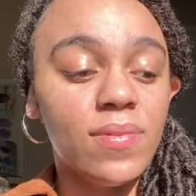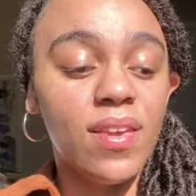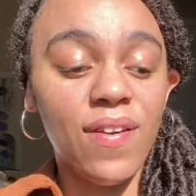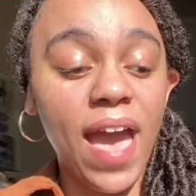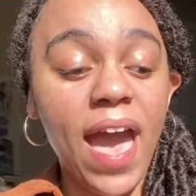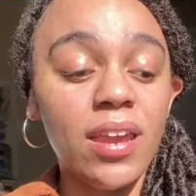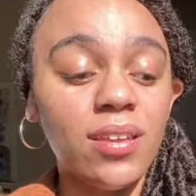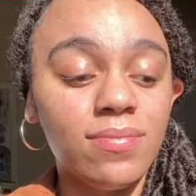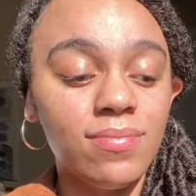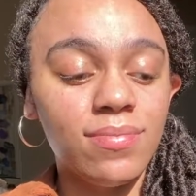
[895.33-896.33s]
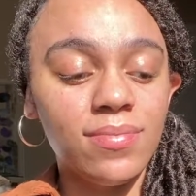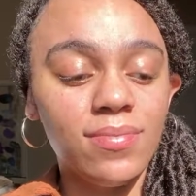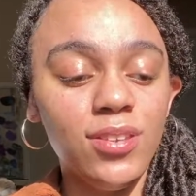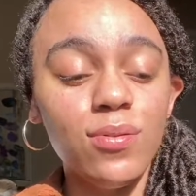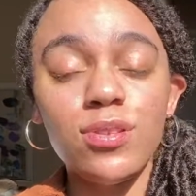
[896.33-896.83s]
if I had a
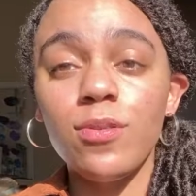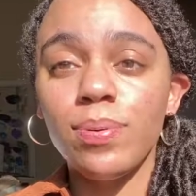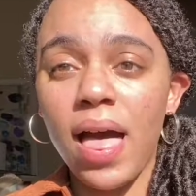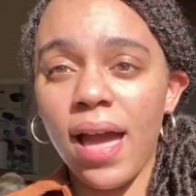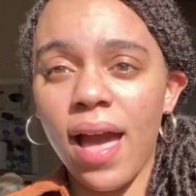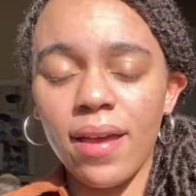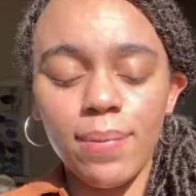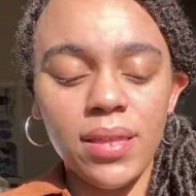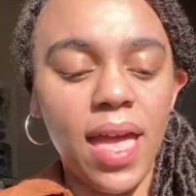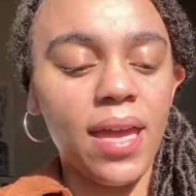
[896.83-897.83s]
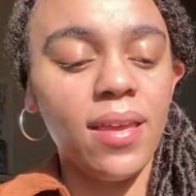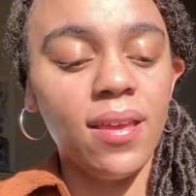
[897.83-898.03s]
YouTube plaque, I could be like,